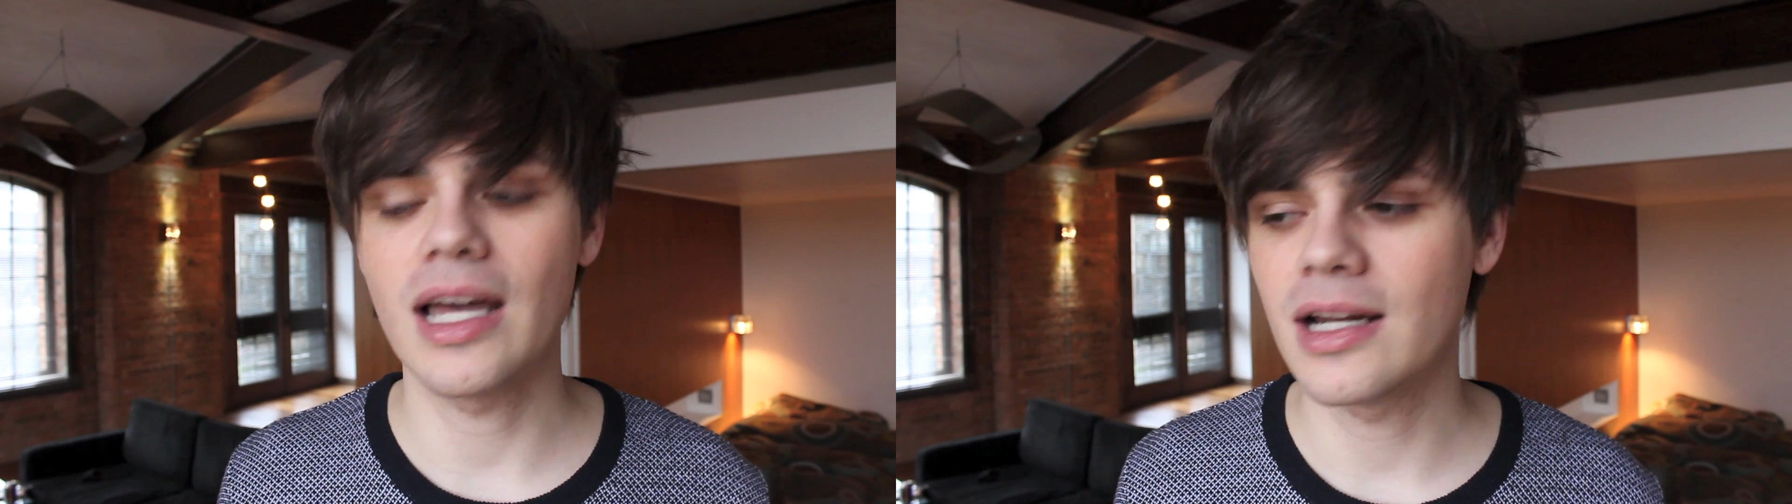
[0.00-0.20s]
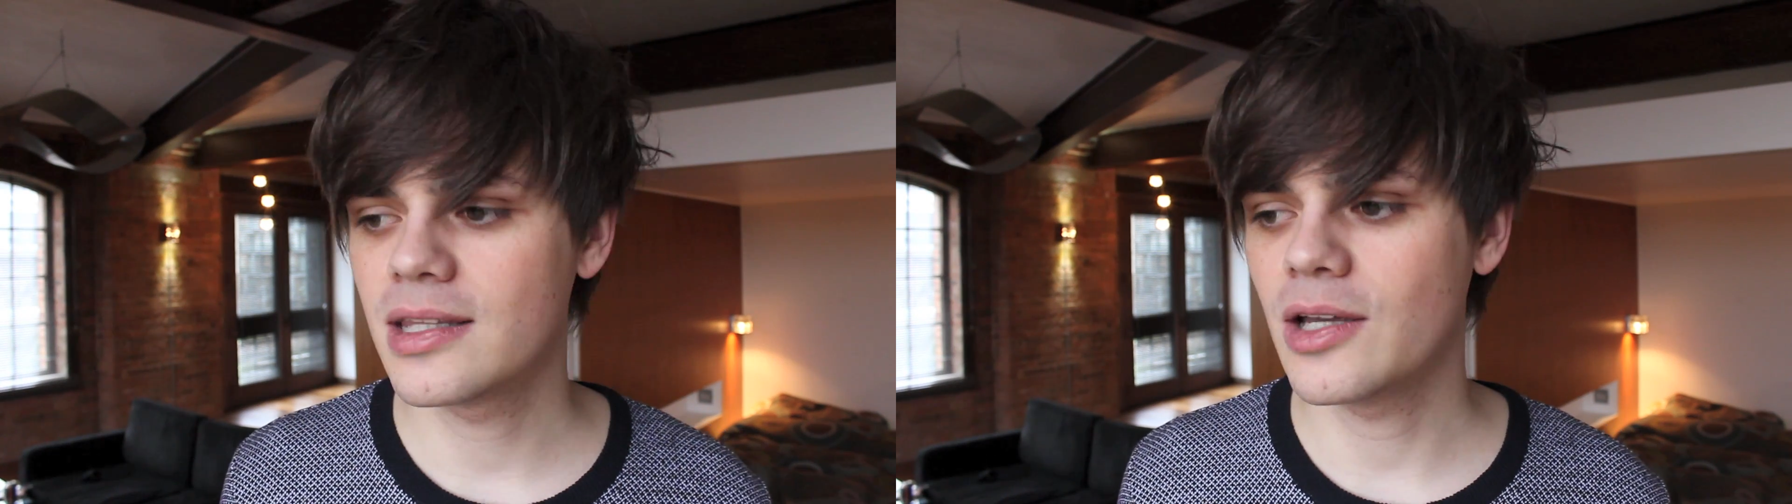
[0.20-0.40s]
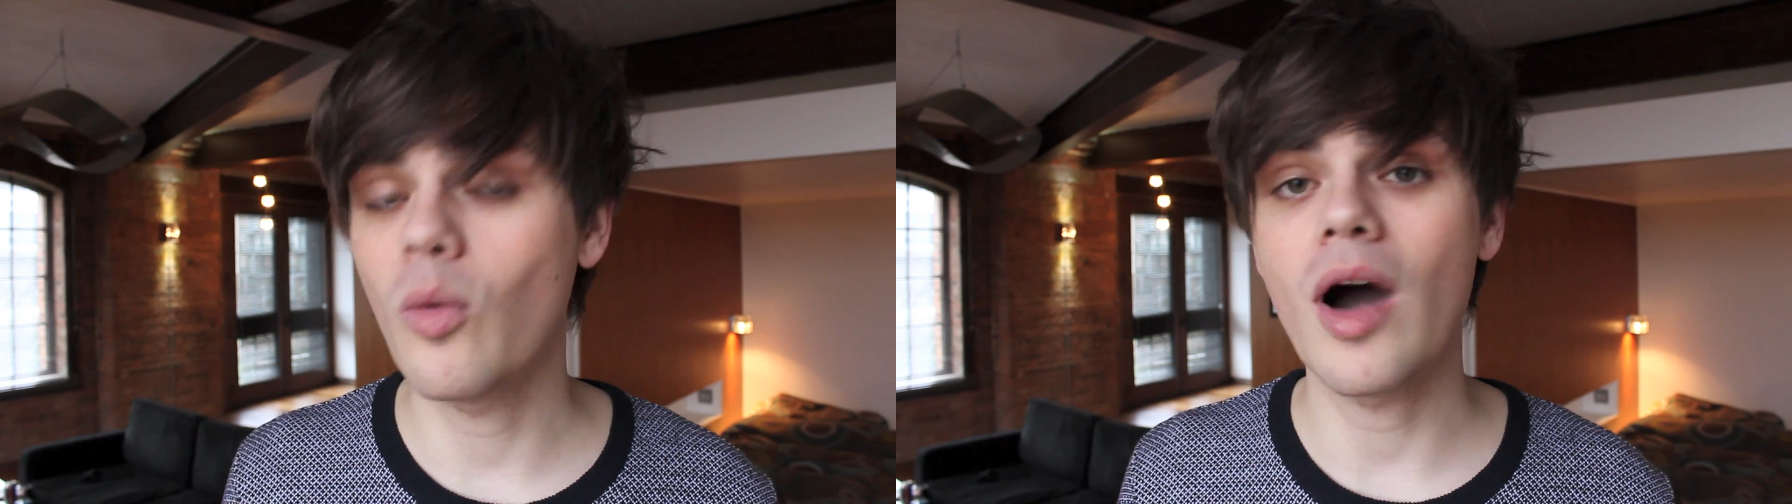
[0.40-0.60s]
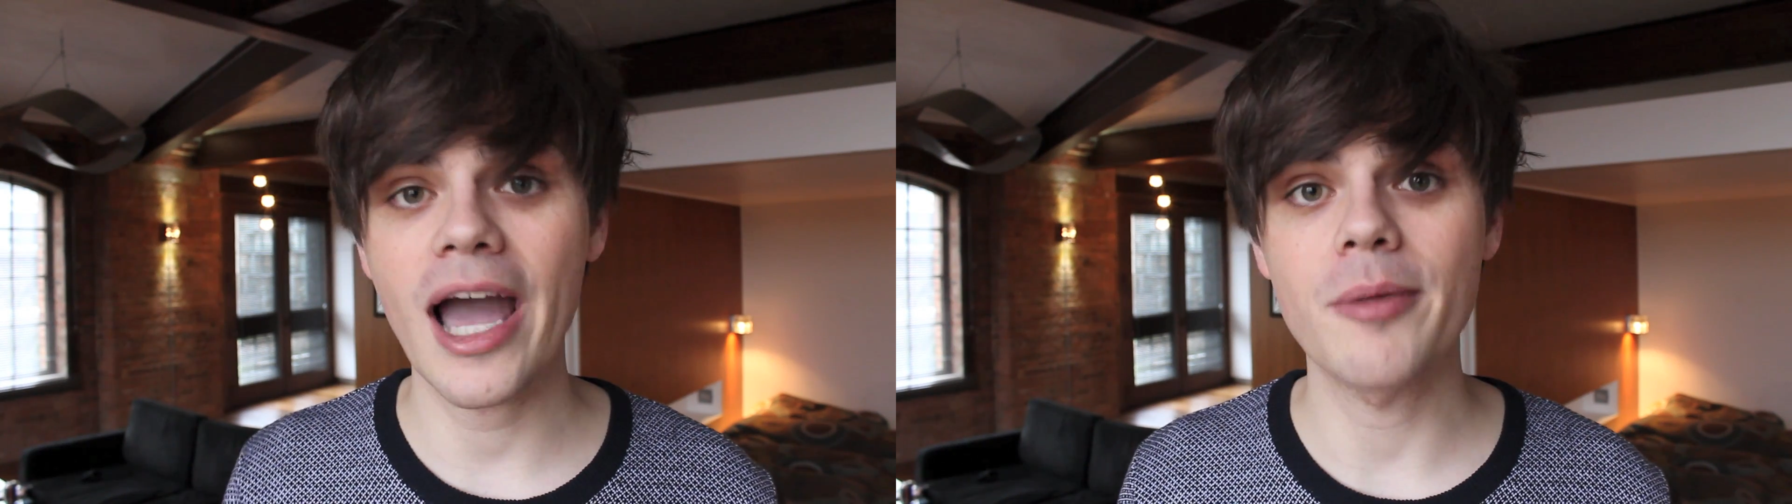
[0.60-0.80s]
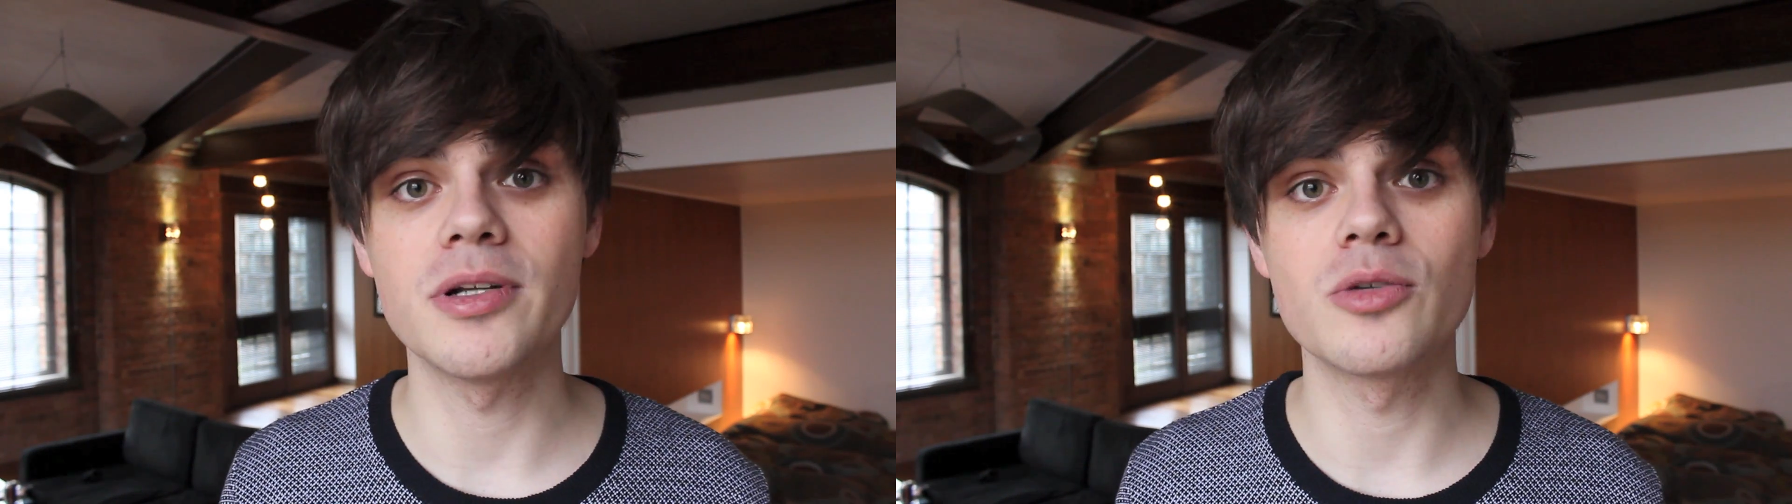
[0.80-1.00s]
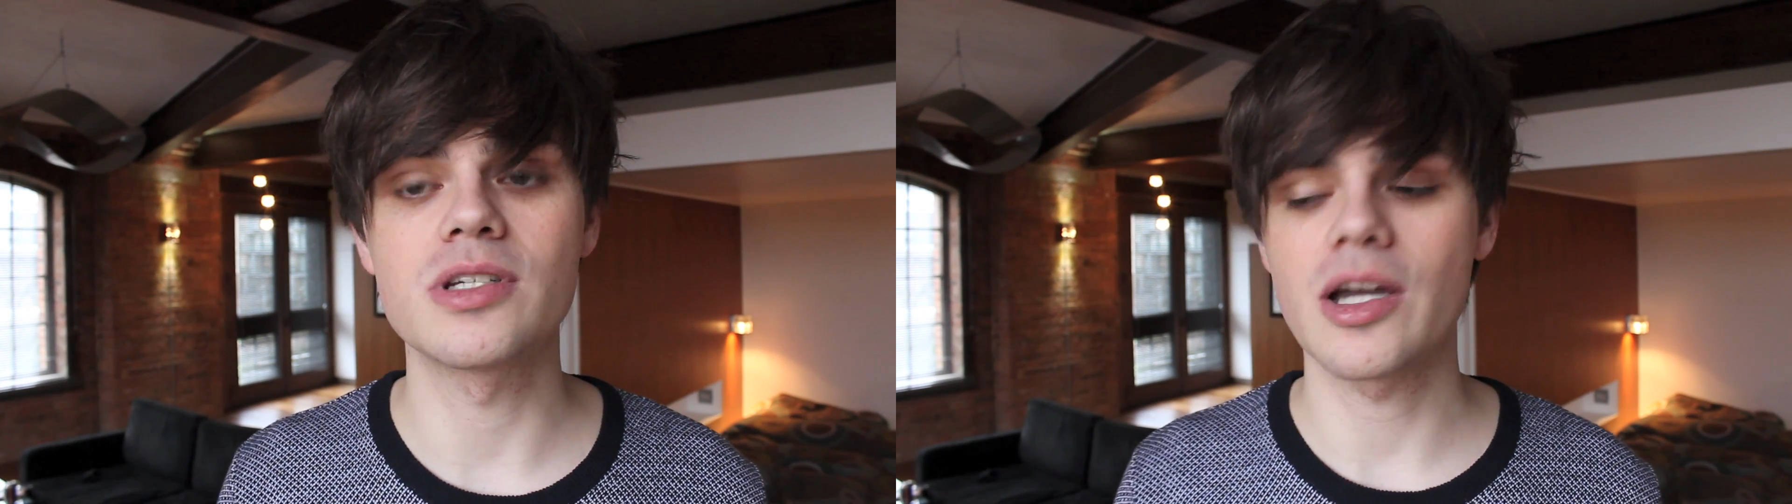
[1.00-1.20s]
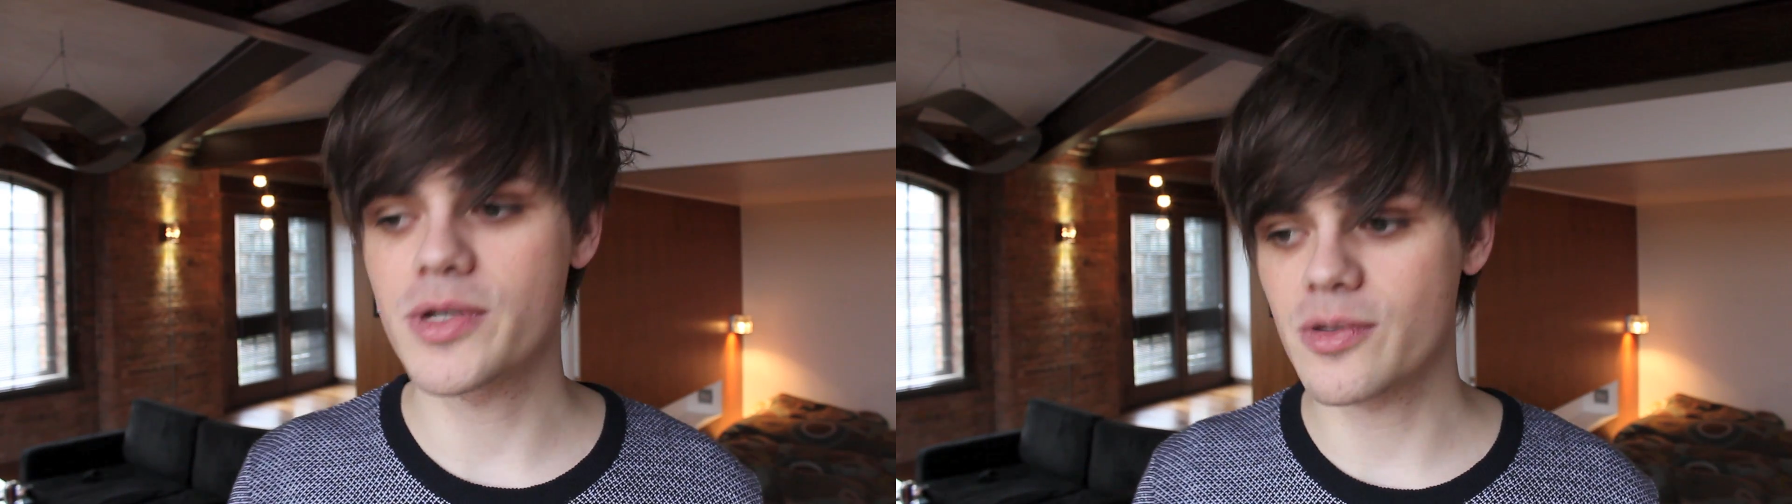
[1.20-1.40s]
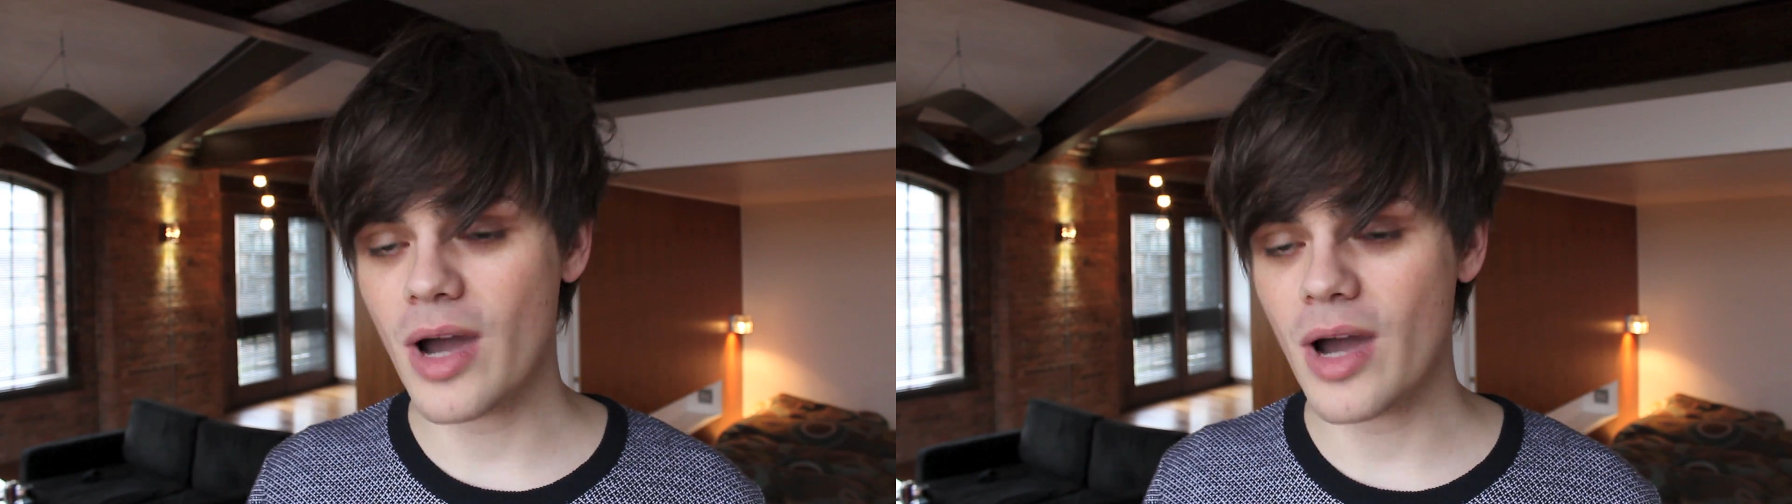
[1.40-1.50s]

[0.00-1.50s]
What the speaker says: and I think what happened was I was